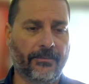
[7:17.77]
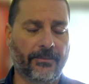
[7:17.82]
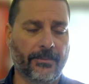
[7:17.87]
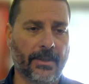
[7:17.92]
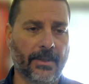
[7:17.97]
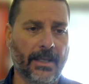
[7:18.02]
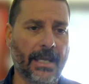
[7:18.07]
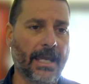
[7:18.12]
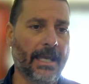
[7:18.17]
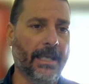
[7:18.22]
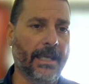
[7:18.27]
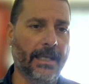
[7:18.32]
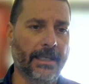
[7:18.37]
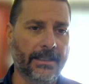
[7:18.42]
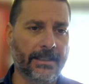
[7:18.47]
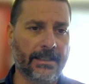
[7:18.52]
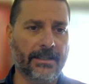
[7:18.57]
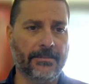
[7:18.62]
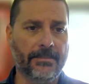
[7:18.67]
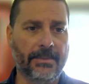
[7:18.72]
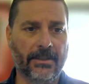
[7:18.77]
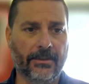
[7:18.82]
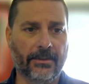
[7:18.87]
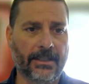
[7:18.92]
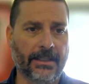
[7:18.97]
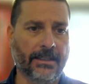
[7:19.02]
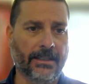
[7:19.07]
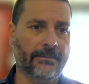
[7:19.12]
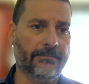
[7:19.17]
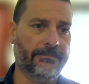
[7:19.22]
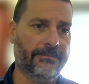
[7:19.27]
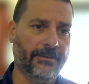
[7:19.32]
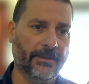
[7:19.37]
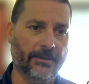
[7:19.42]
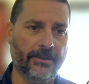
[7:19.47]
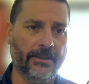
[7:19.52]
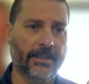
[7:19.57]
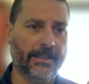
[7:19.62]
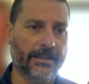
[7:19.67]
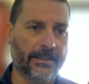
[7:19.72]
from the end of the building,
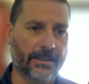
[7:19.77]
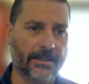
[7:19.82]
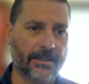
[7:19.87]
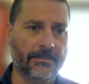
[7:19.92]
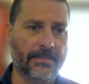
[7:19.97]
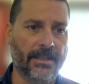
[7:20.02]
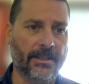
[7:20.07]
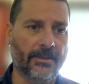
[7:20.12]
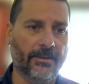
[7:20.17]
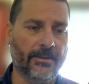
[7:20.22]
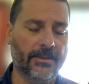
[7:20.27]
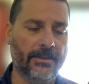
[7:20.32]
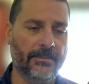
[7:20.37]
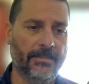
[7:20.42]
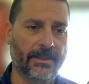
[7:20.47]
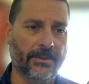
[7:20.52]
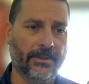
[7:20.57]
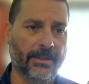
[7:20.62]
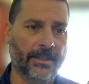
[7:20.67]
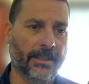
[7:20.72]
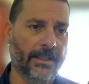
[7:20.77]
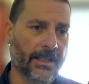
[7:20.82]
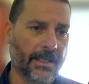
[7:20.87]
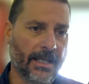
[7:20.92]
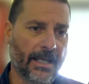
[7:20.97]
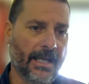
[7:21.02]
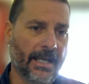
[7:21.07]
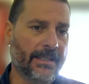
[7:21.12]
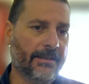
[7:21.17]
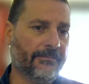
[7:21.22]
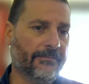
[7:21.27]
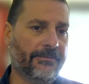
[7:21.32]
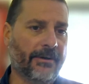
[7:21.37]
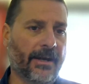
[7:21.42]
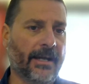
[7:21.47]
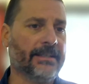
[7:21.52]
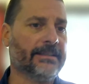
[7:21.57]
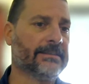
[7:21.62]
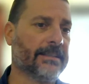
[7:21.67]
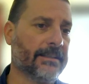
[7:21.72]
fill it into the middle of the building, and then
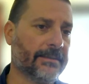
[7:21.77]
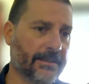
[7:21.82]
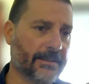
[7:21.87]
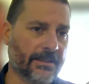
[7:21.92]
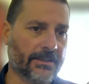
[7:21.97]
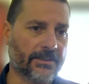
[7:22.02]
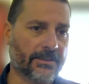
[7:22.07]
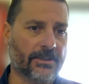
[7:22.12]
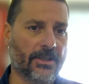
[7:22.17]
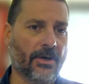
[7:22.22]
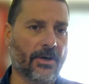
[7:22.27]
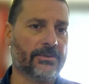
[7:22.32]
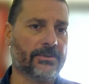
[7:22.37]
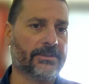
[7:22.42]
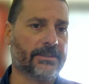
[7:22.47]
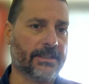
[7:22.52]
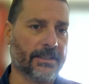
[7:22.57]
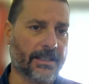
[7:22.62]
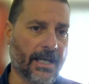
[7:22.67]
find something close to